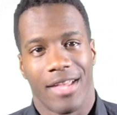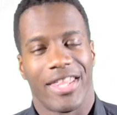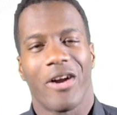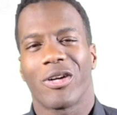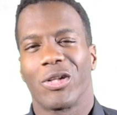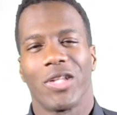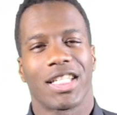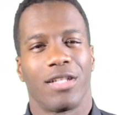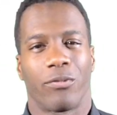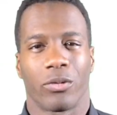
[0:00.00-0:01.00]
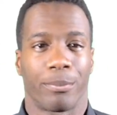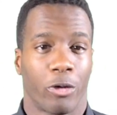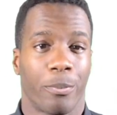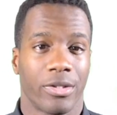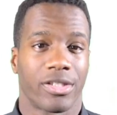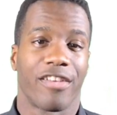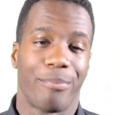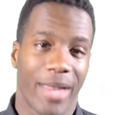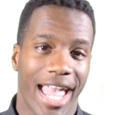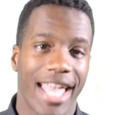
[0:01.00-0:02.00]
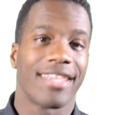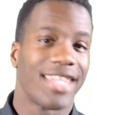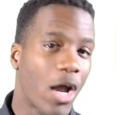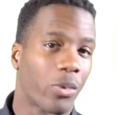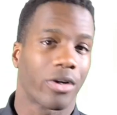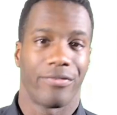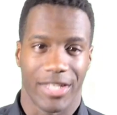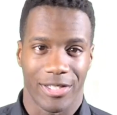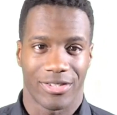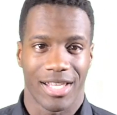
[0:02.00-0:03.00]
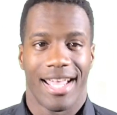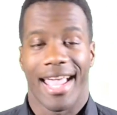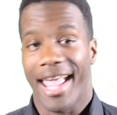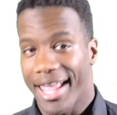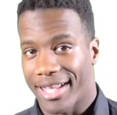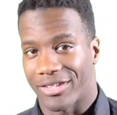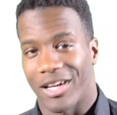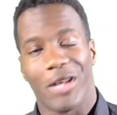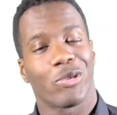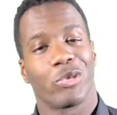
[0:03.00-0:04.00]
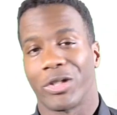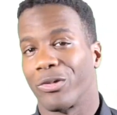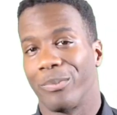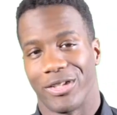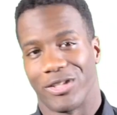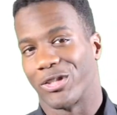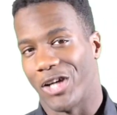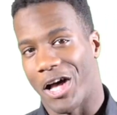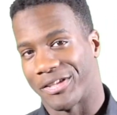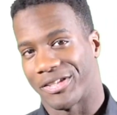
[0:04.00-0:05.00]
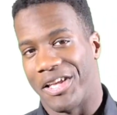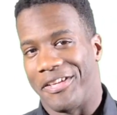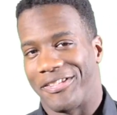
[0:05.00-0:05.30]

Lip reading: they are collected for the purpose of paying network fees and other general business costs,